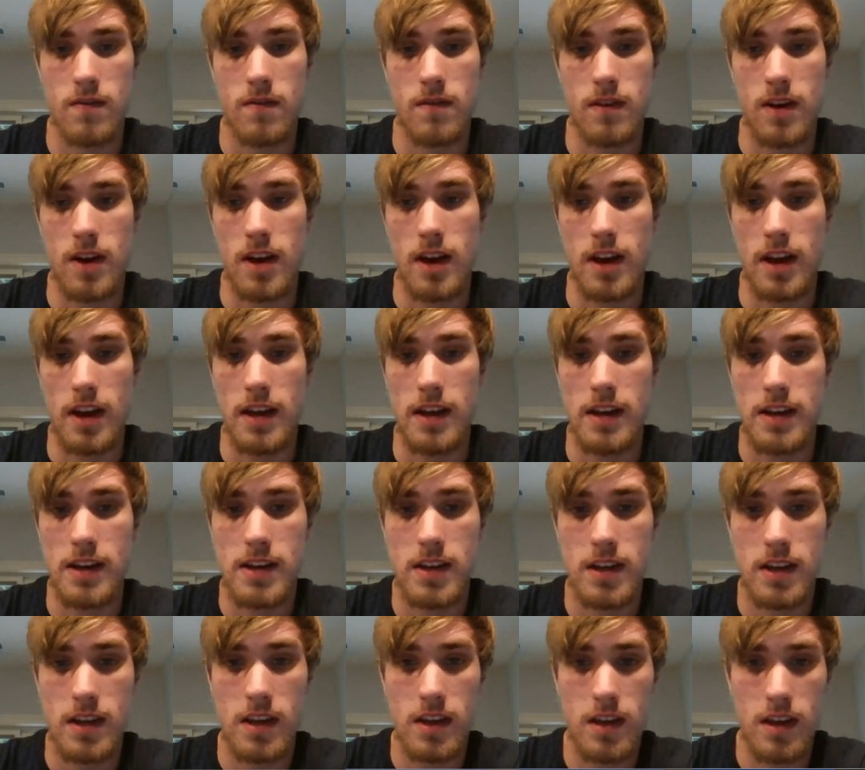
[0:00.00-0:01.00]
right
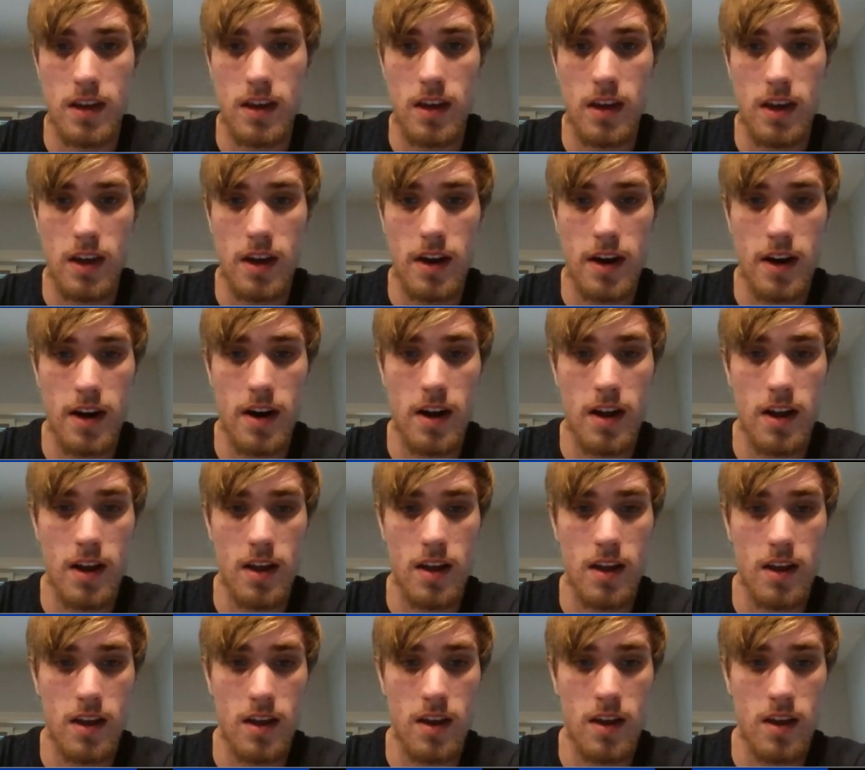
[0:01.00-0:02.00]
here,
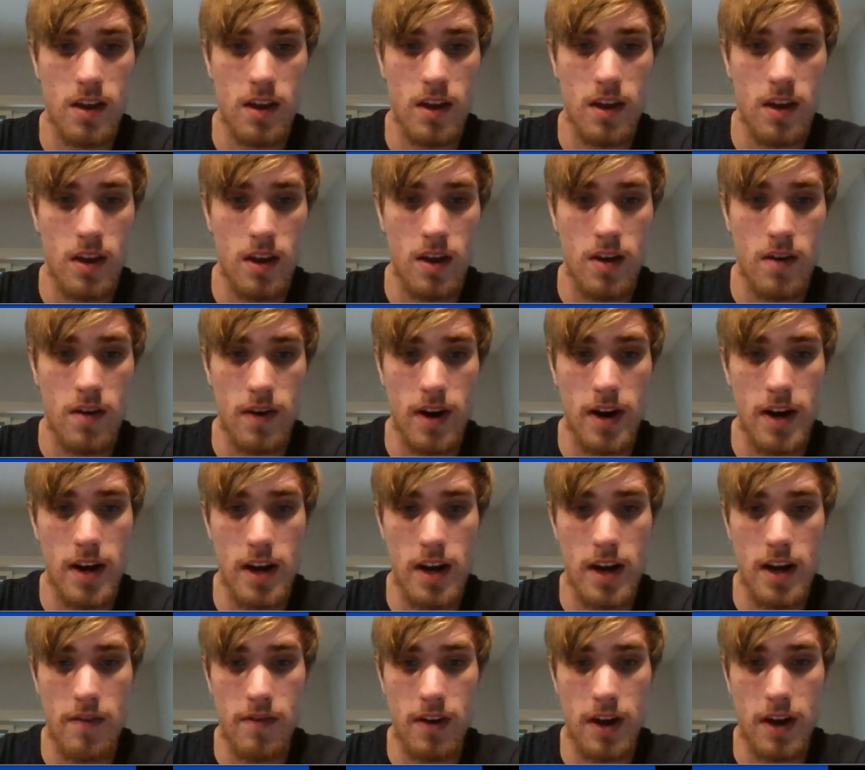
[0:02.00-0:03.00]
right,
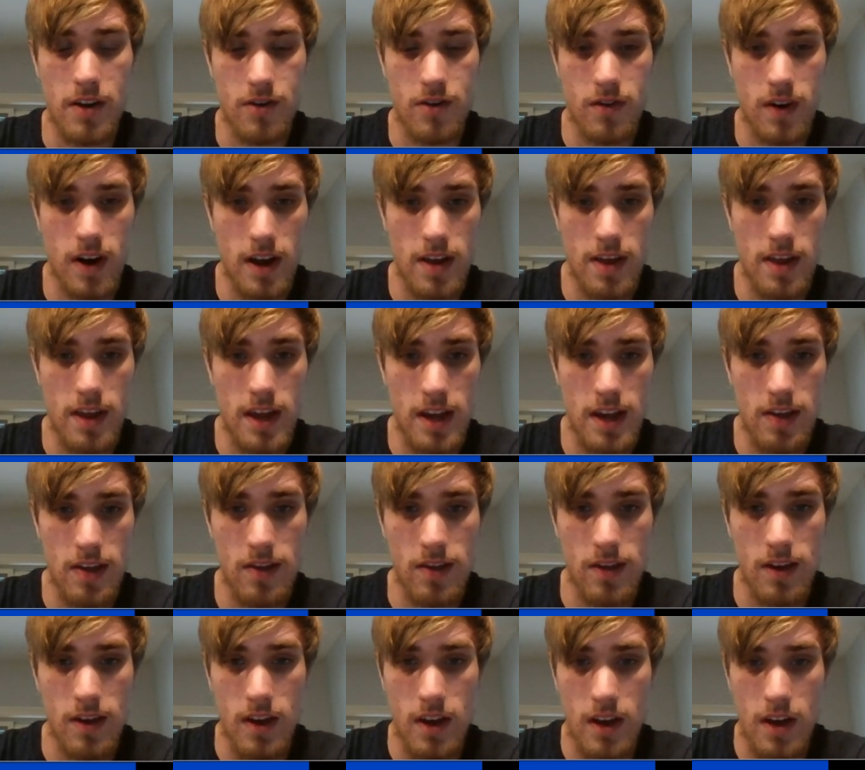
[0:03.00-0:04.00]
and if I try
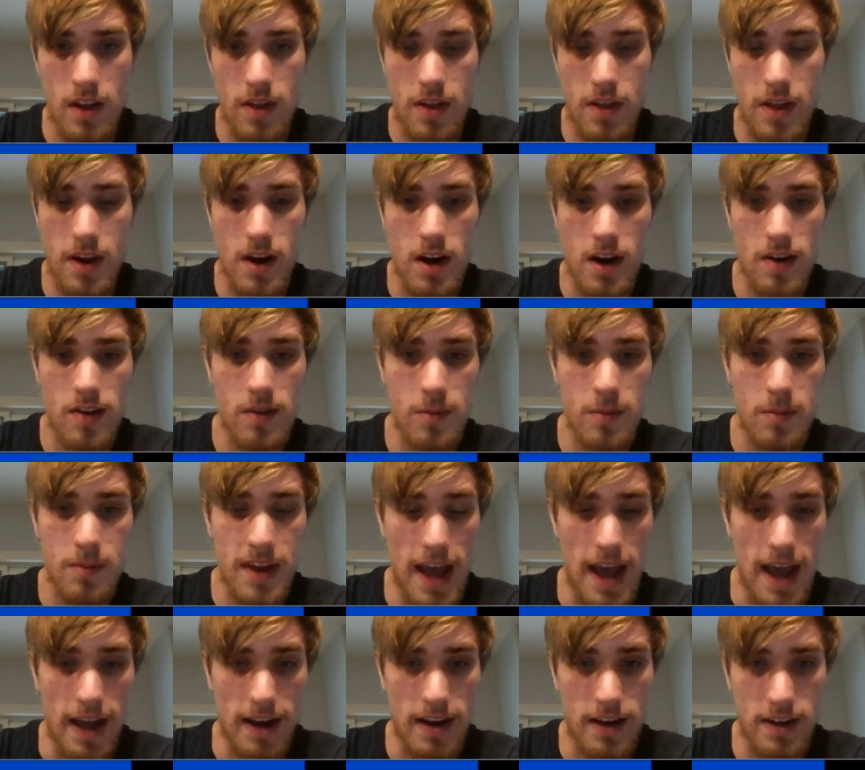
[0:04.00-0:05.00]
this, there are some
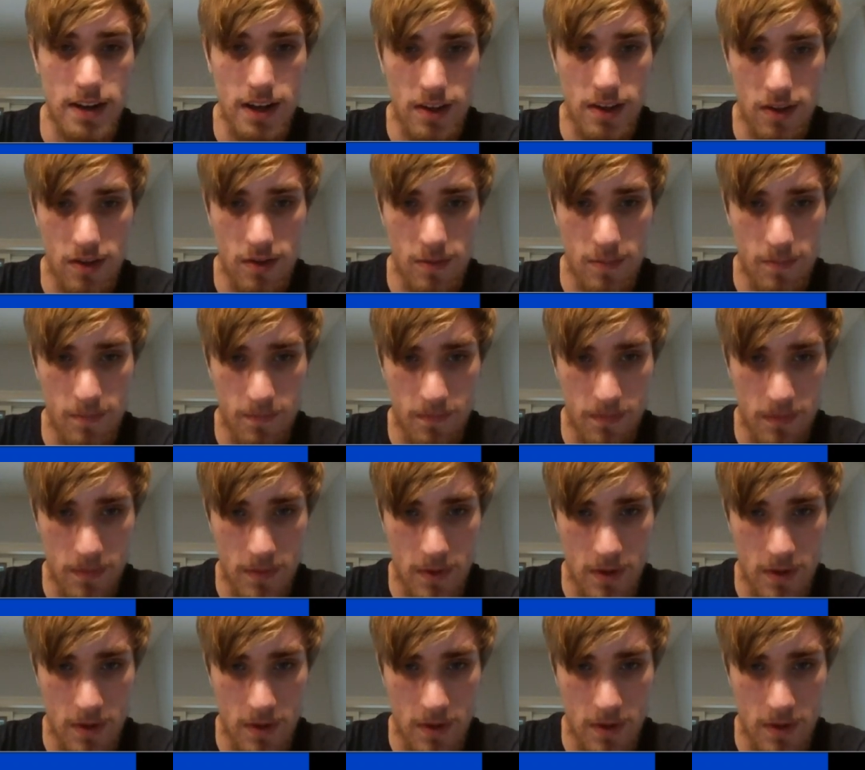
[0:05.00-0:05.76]
tactics